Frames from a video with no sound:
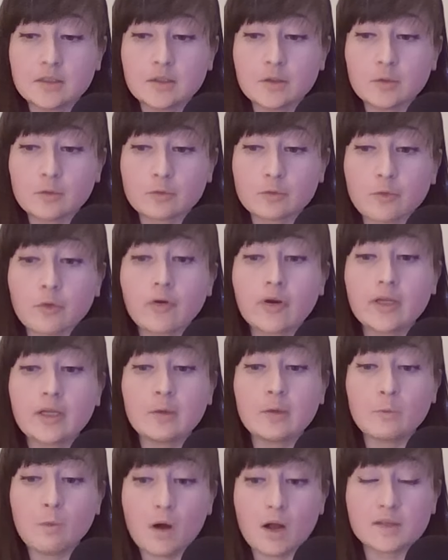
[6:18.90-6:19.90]

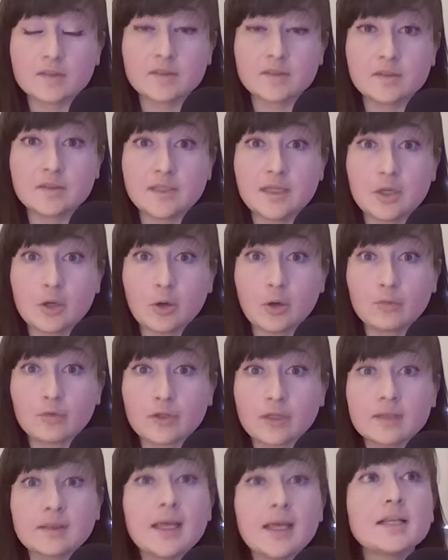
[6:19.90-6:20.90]
Rory wants to take
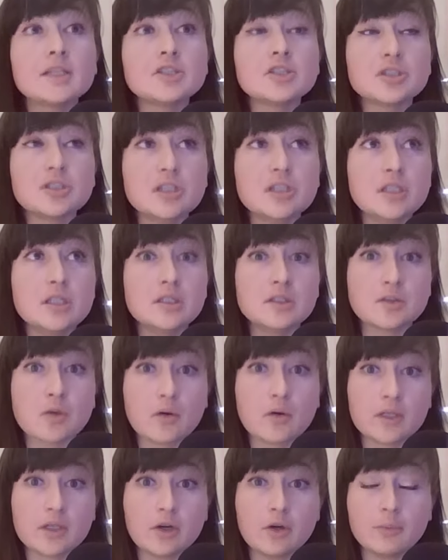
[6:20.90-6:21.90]
over and that she is
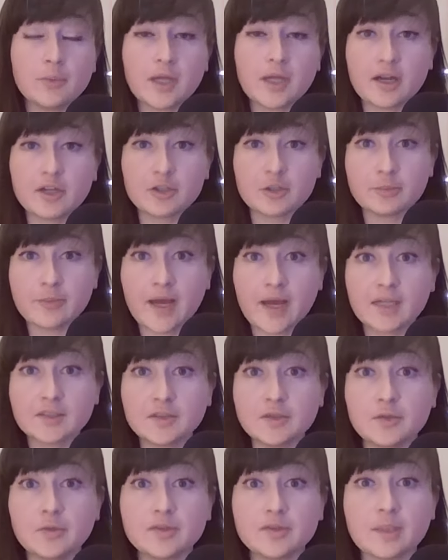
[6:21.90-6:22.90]
going to go behind her
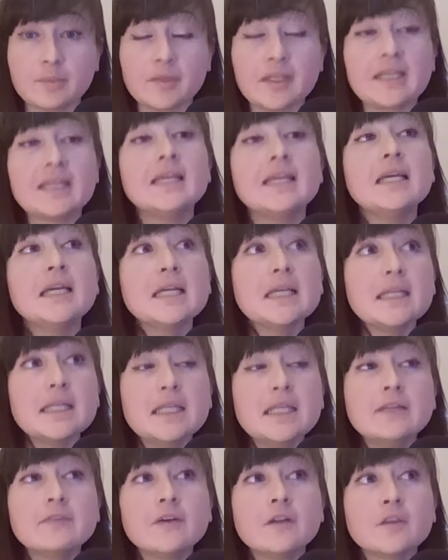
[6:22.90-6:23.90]
back to do something.
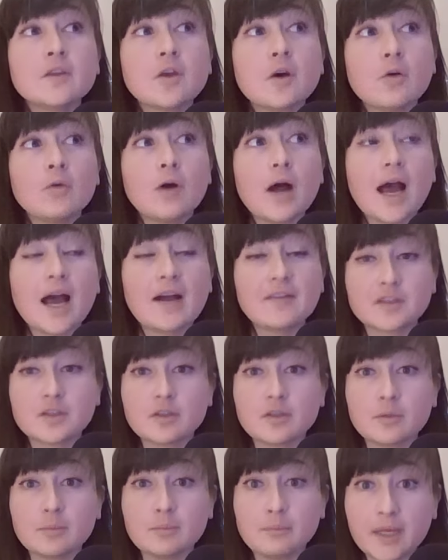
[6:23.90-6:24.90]
Even though
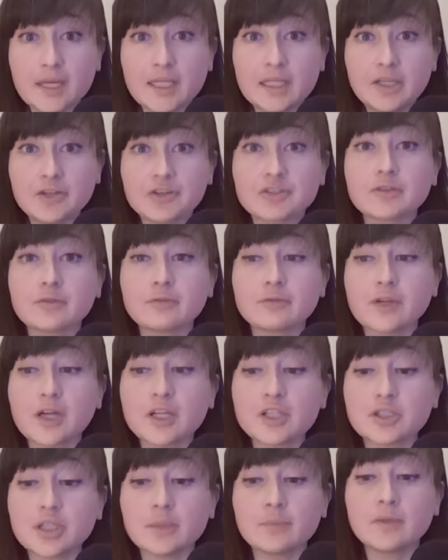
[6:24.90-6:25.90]
after many years of
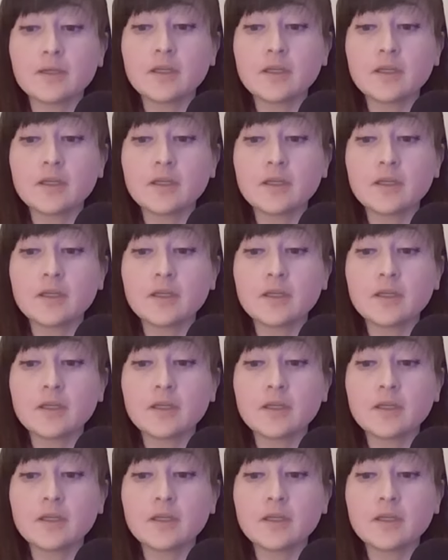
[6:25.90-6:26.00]
friendship,